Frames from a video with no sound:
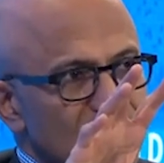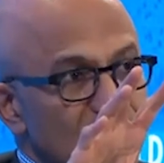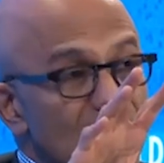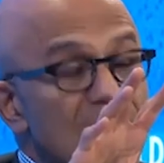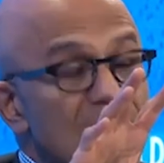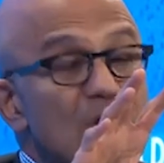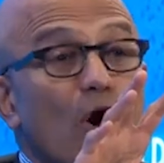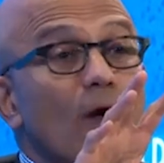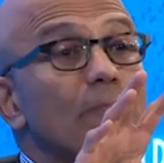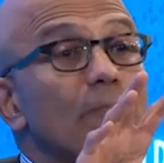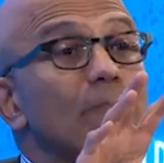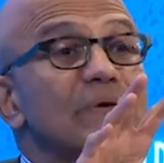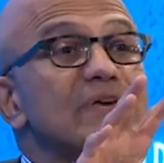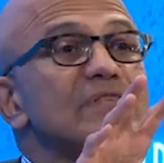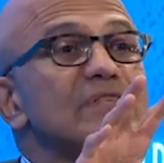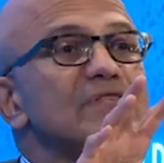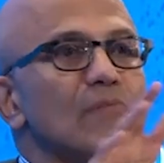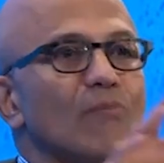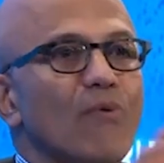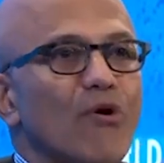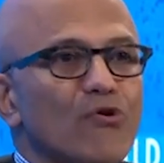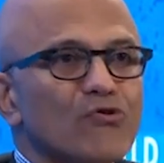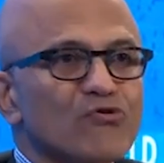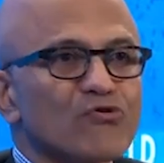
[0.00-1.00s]
may not be
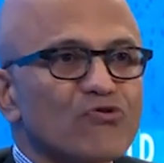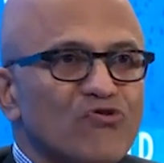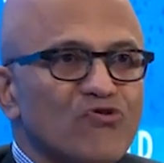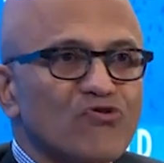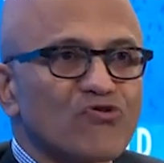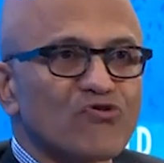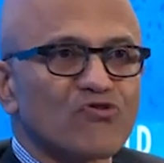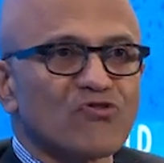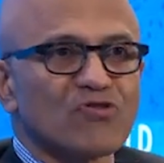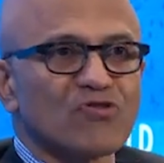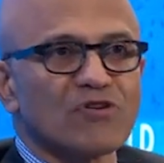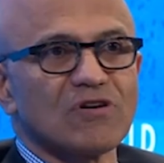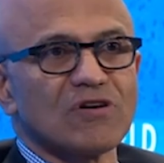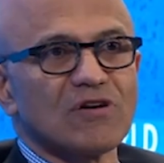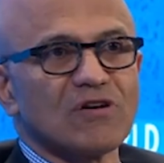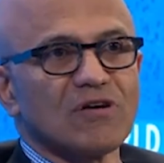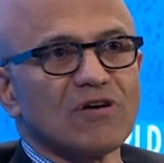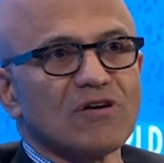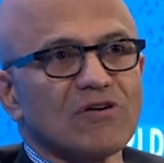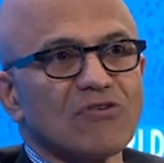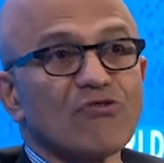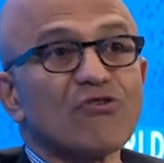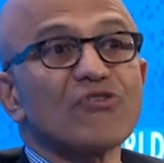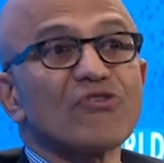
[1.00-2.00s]
the most
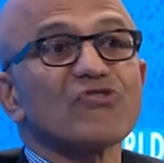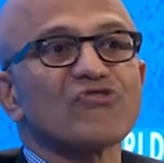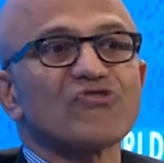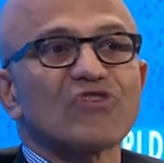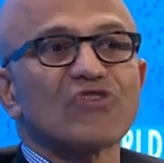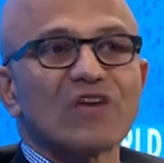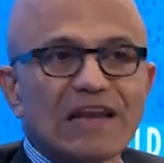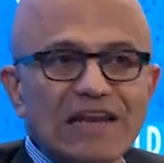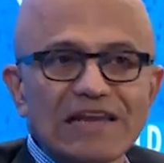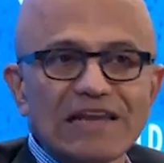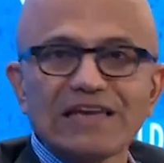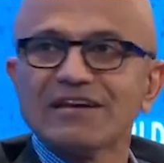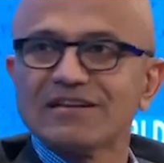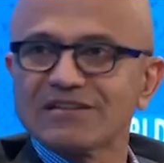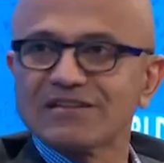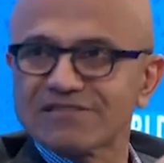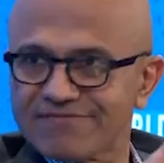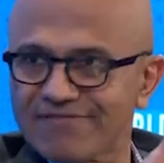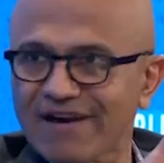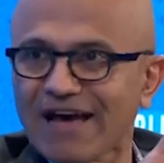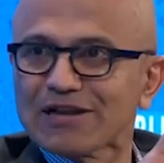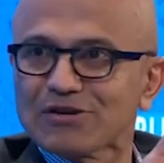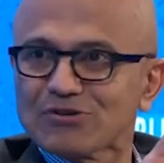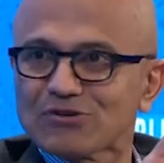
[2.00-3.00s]
resilient
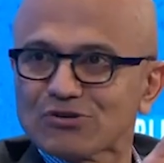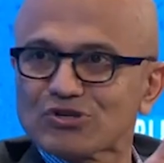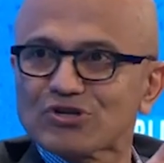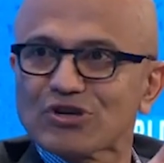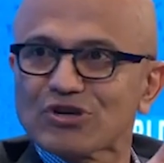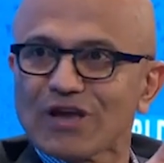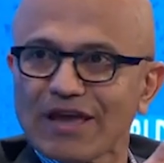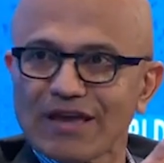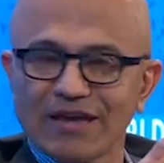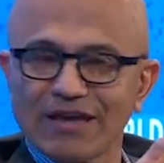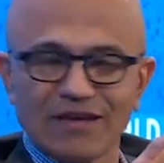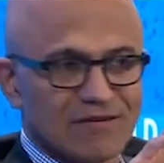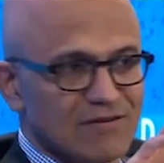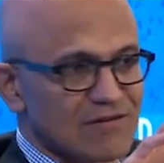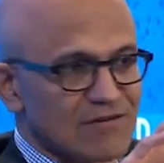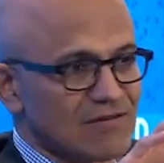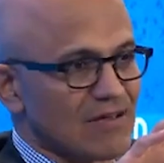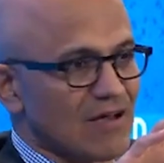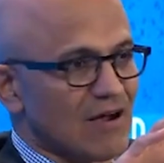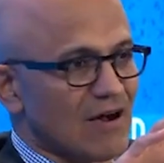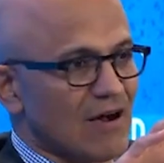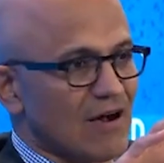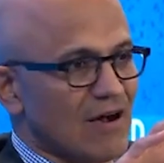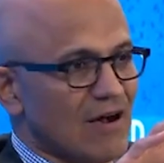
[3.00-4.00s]
value chain
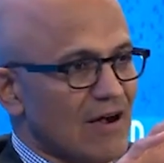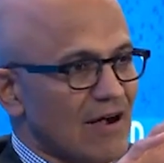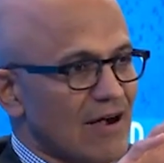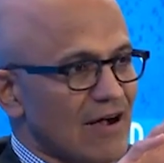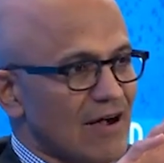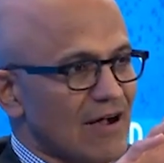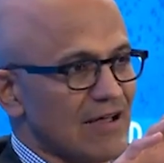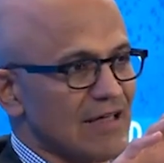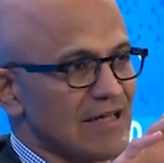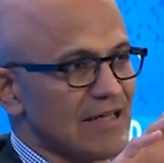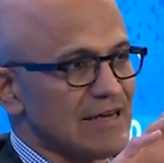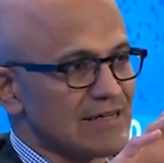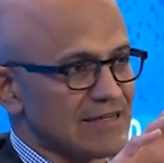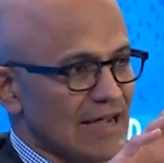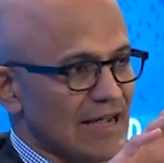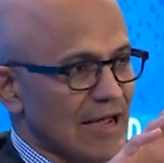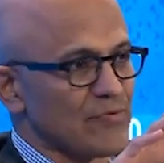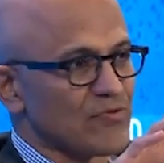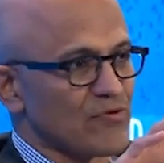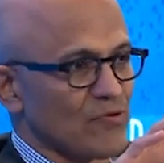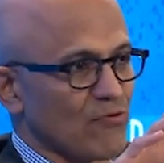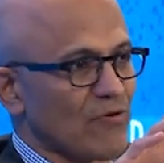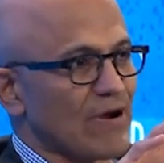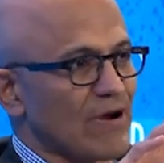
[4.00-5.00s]
uh, in
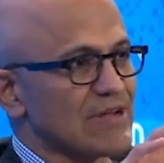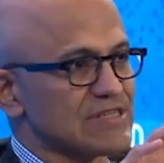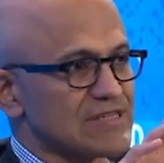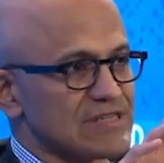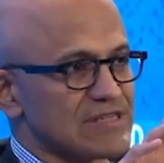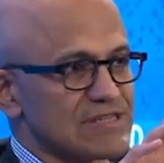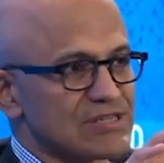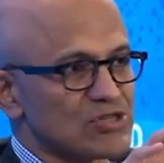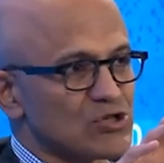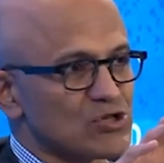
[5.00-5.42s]
times of crisis.